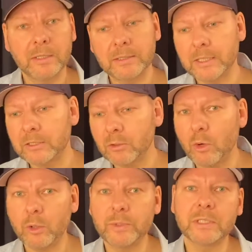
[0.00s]
There's
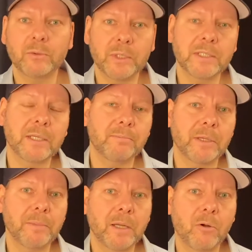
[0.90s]
always a risk that
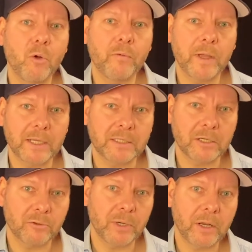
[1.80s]
people are
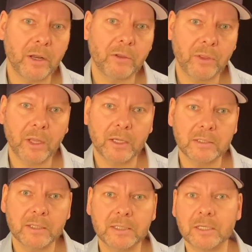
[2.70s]
over-exaggerating things,
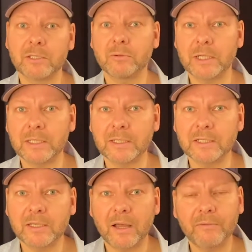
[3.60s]
that they're stressing
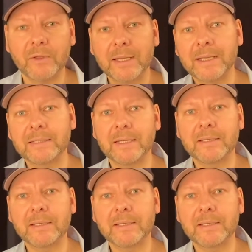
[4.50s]
stuff that